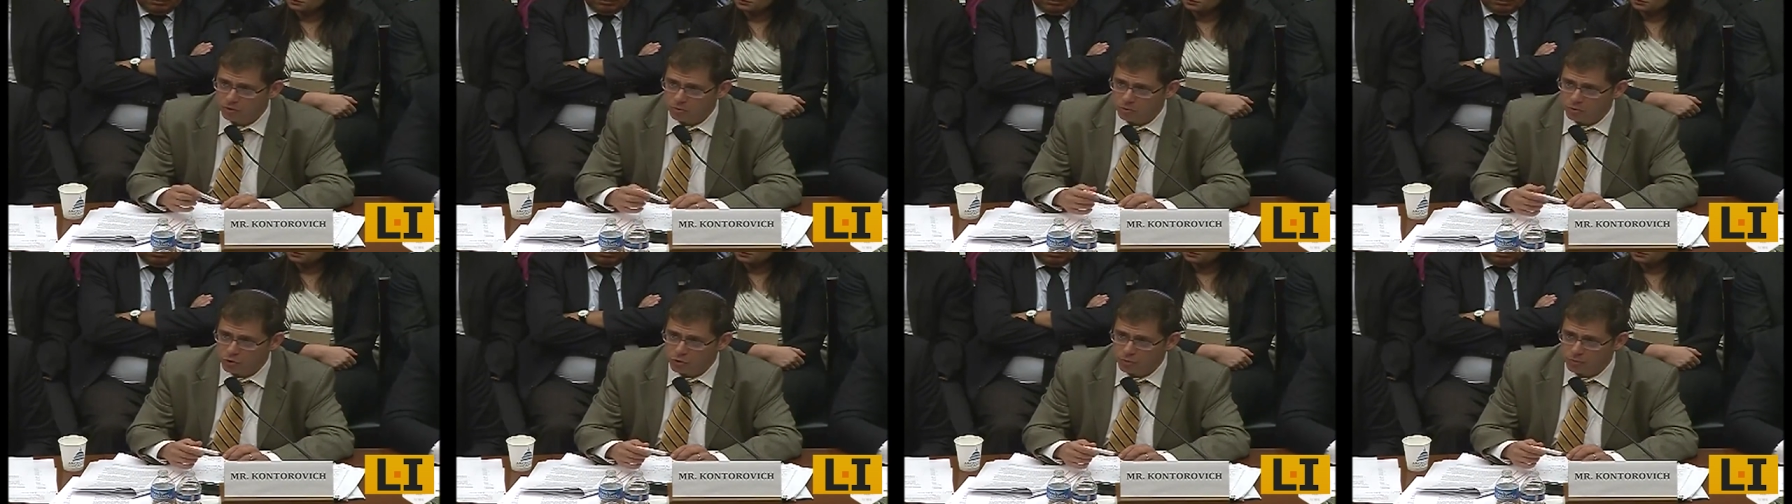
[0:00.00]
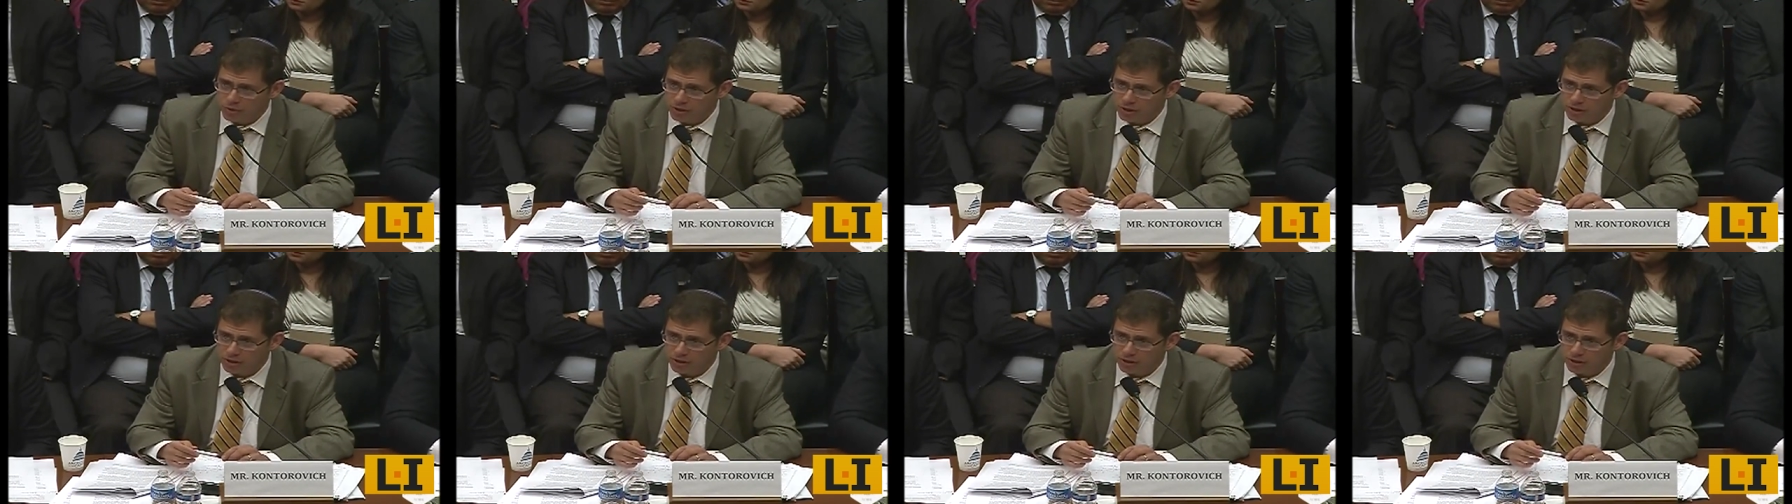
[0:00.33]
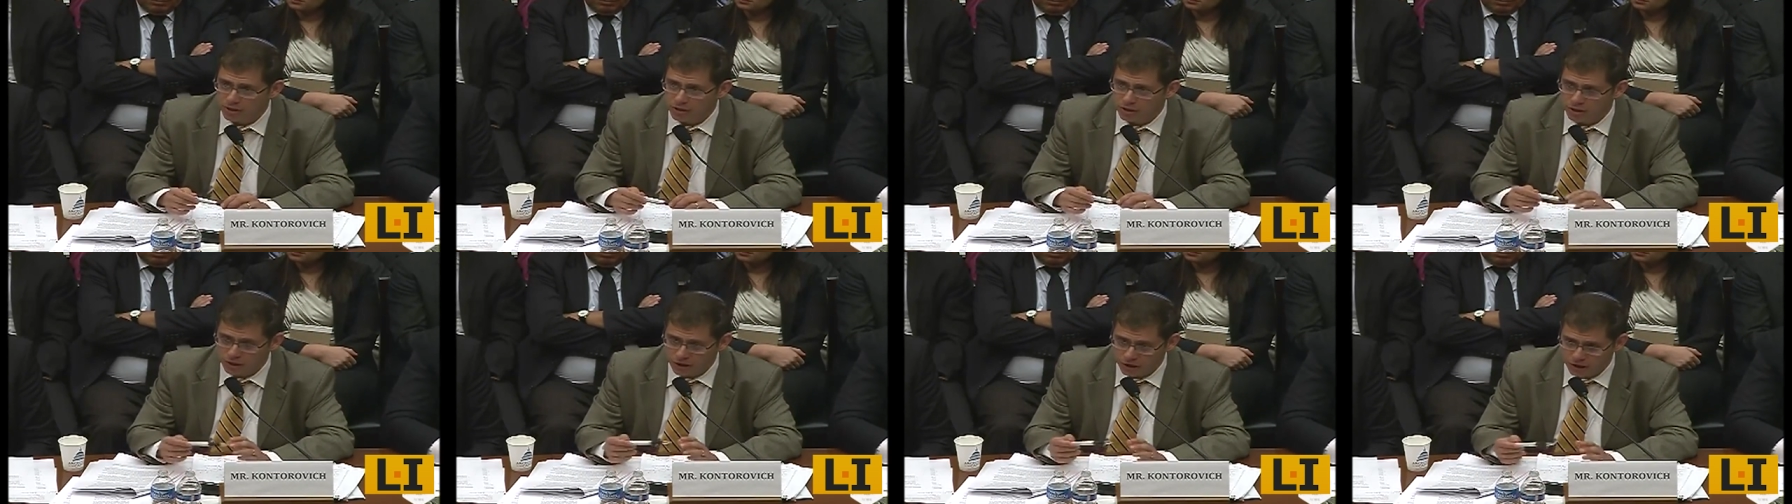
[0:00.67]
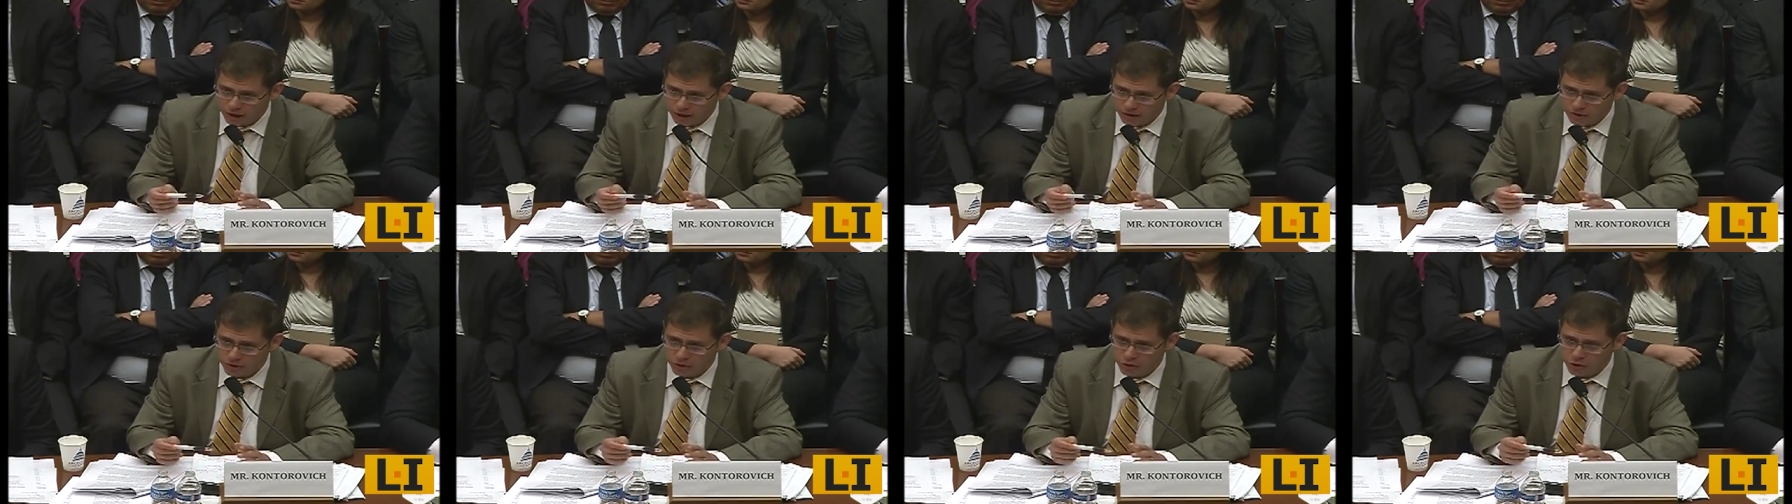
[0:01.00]
which are being
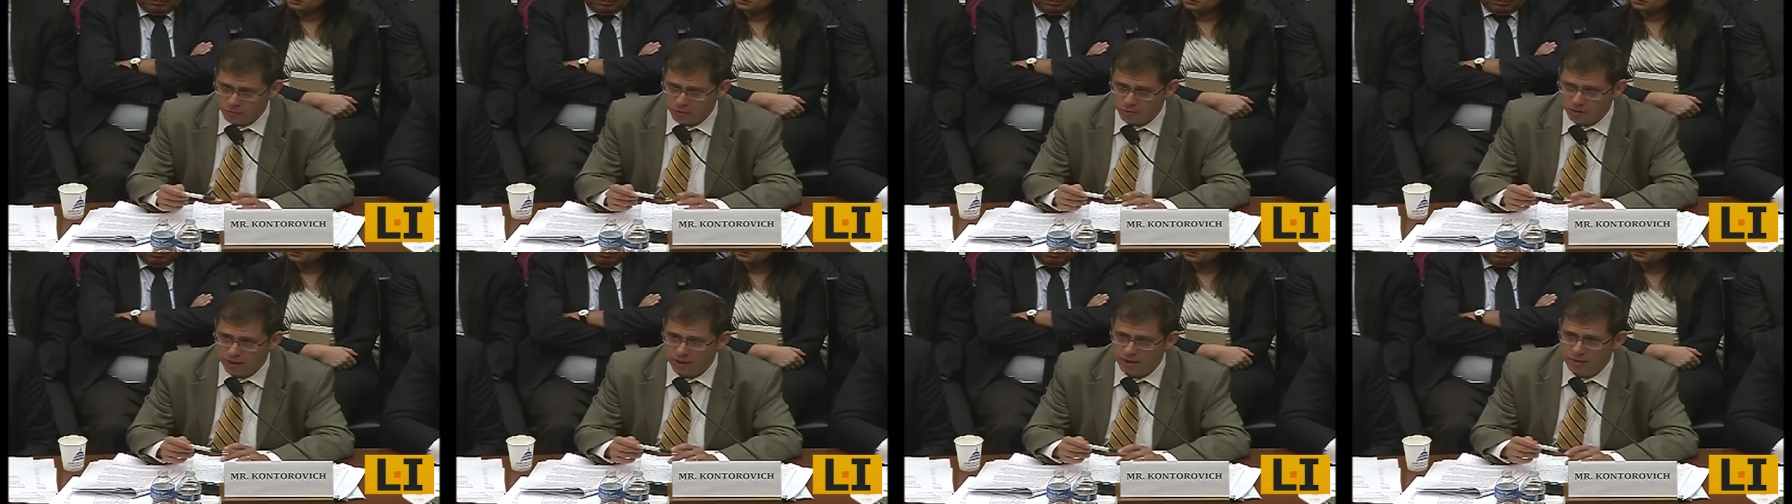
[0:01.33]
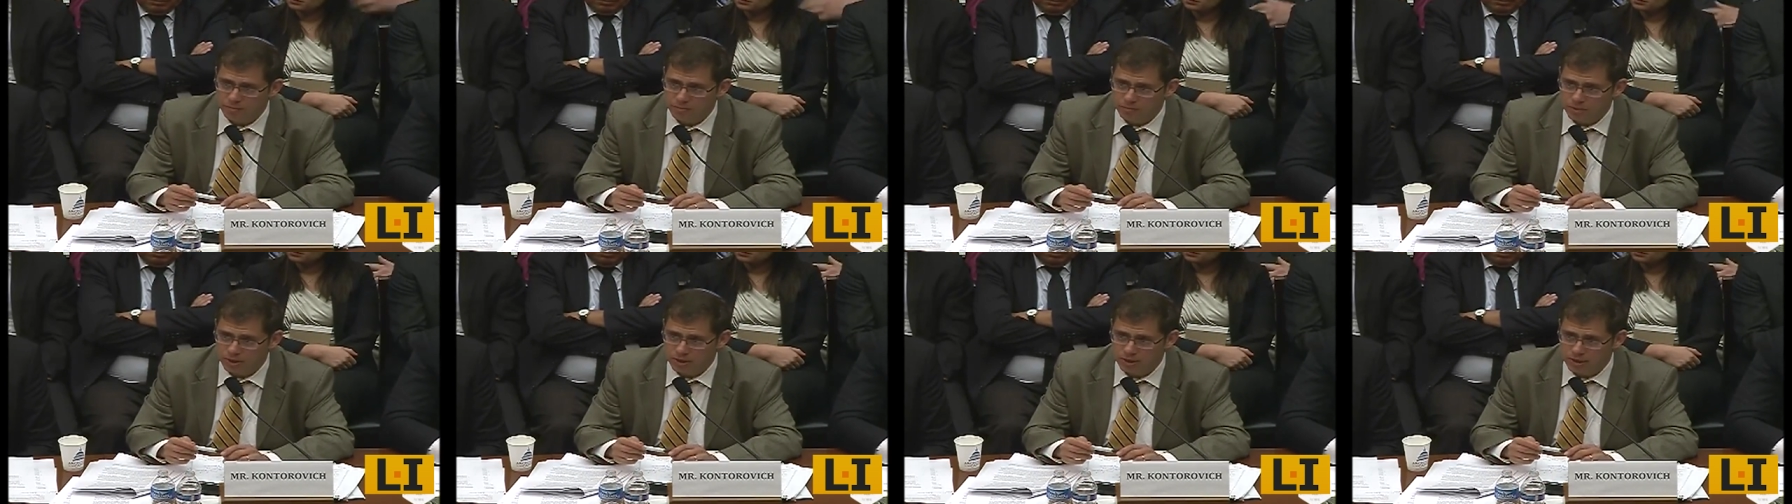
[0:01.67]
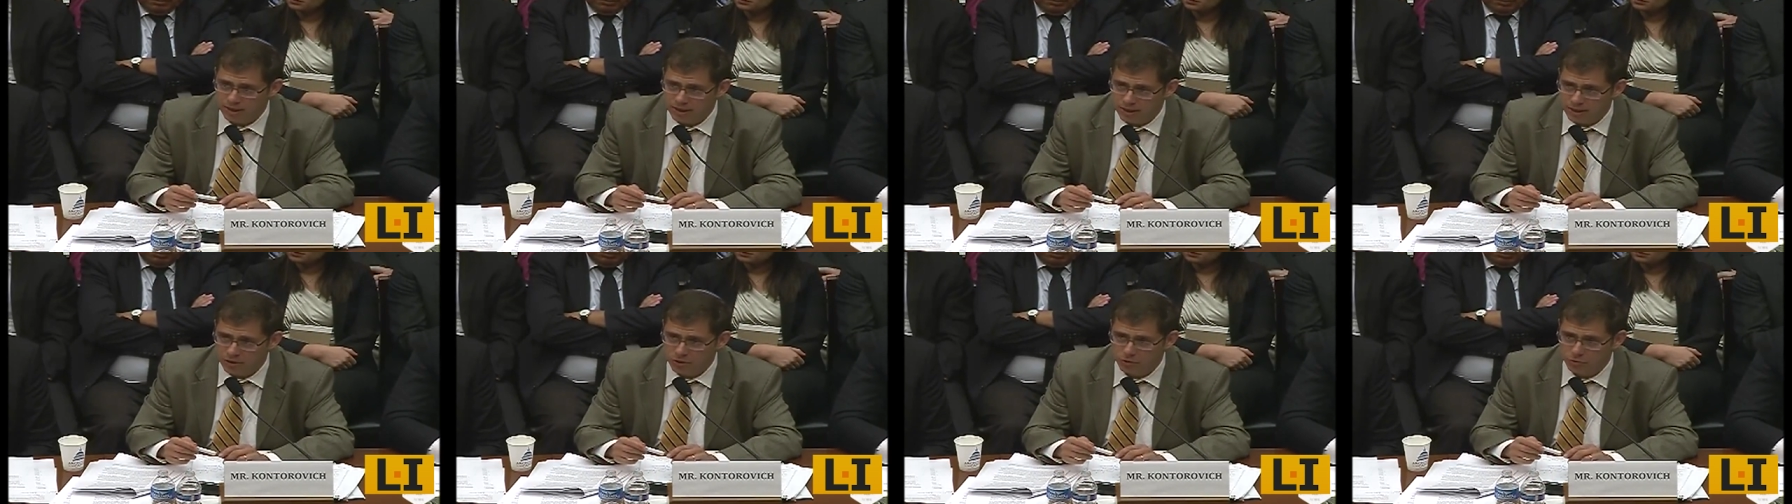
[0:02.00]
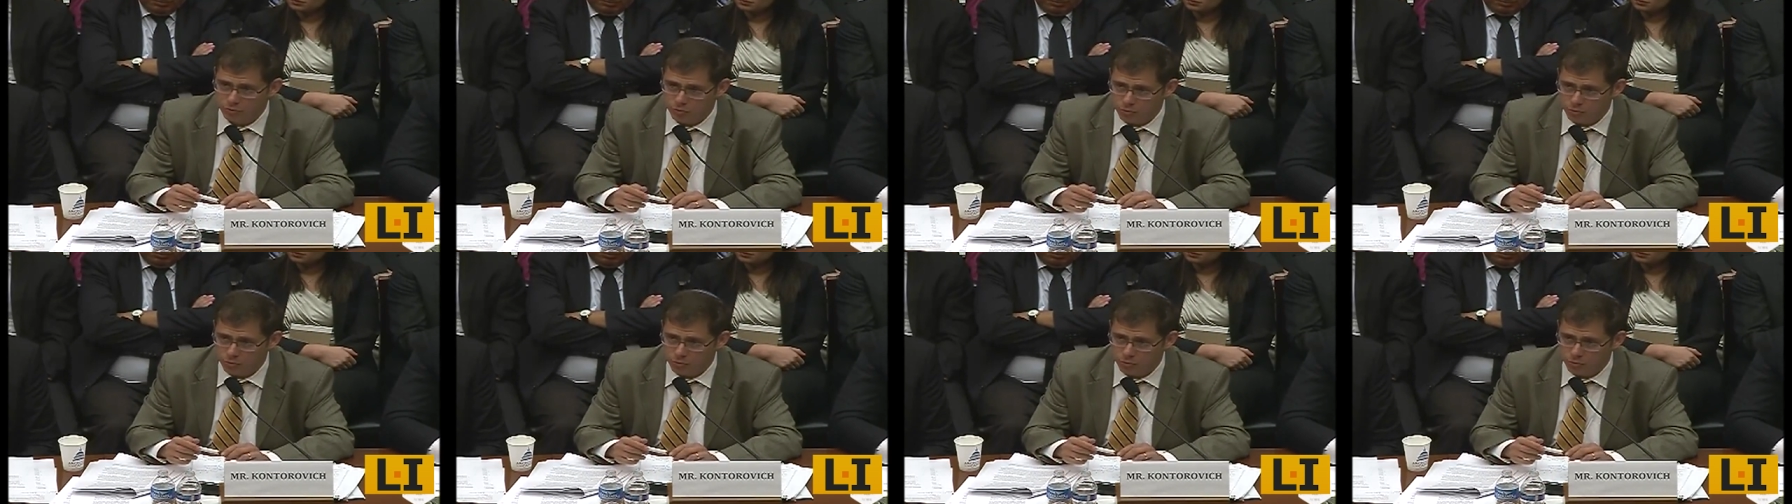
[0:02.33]
encouraged by BDS